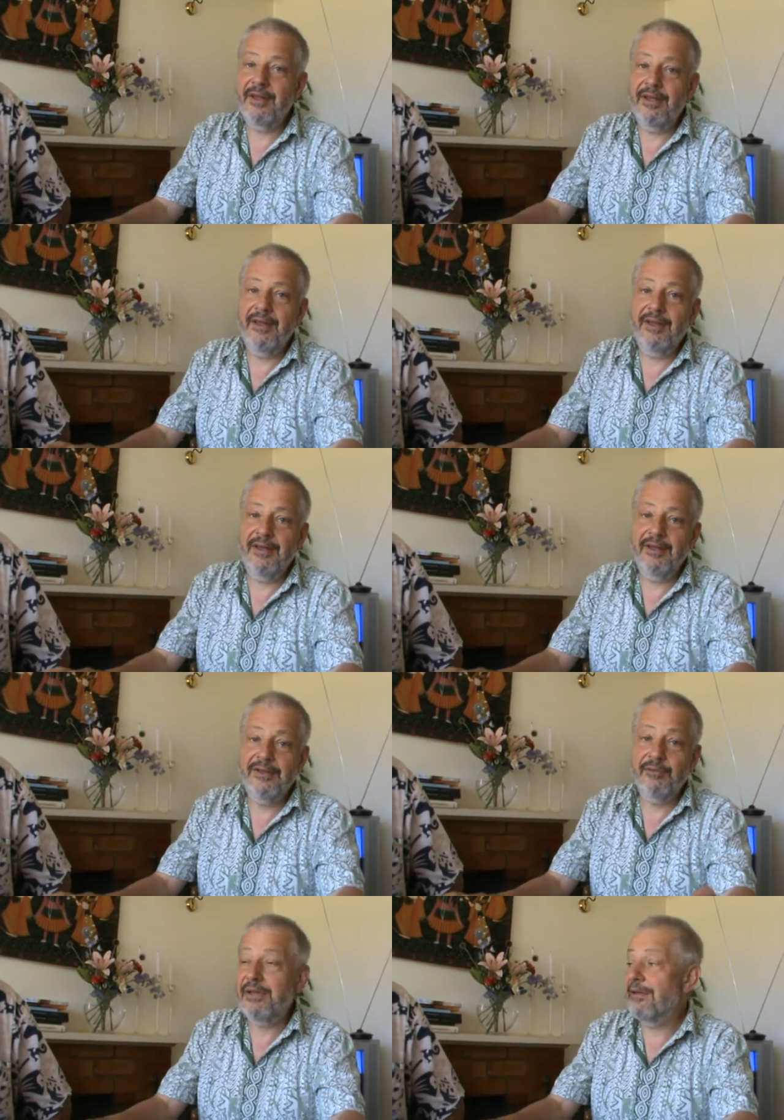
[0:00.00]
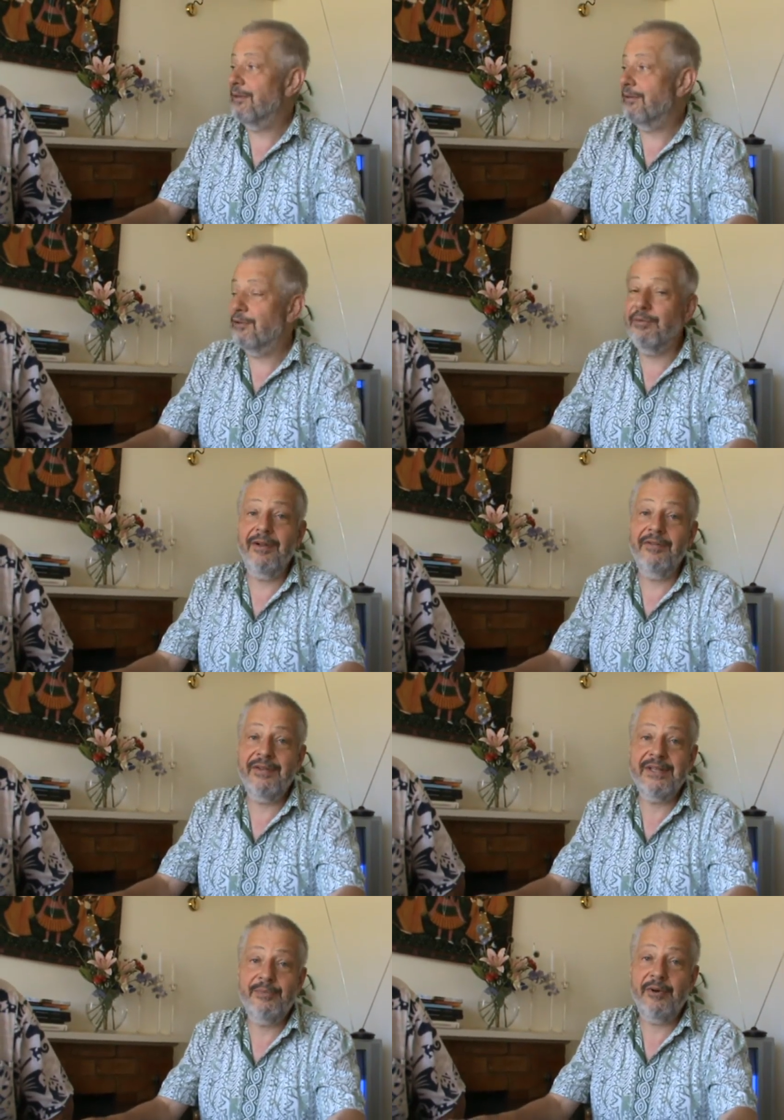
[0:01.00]
He's written 12
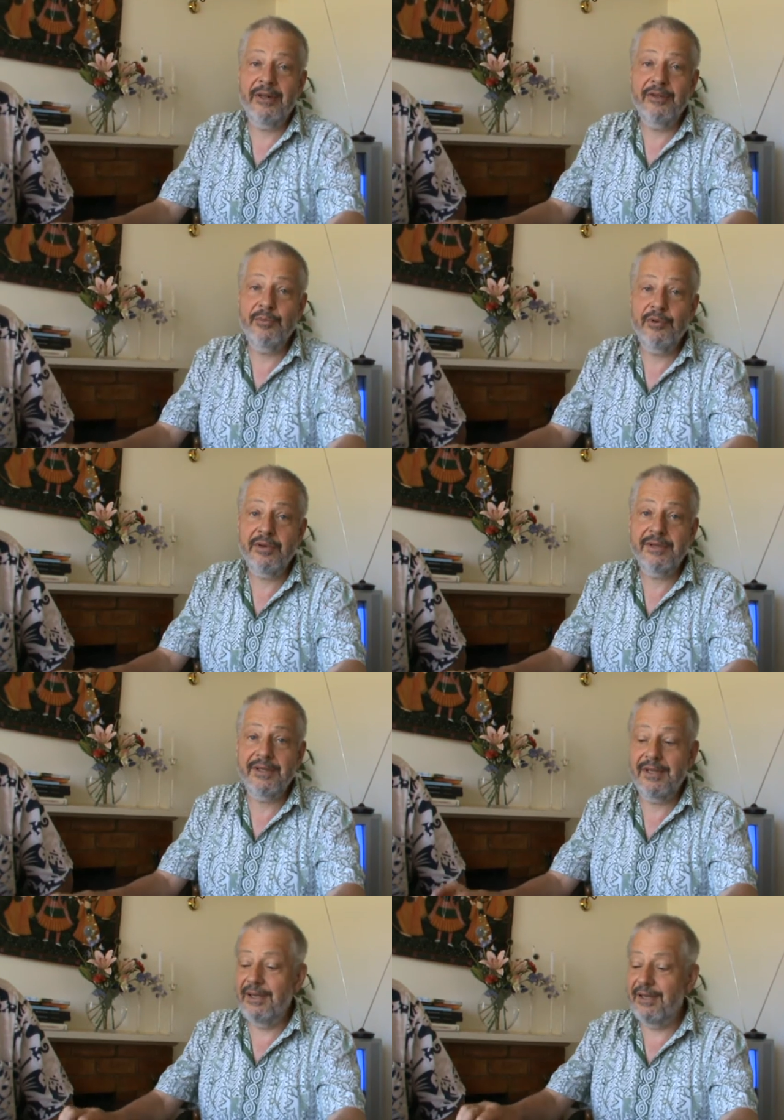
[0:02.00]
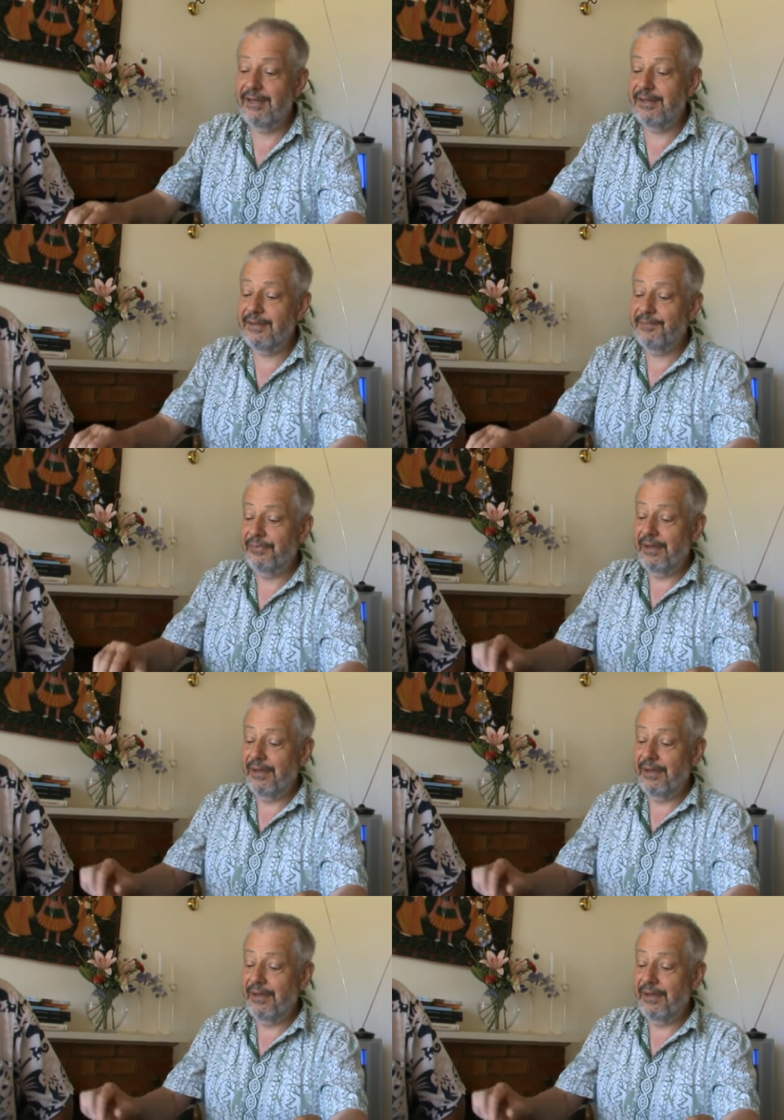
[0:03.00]
Esperanto books, and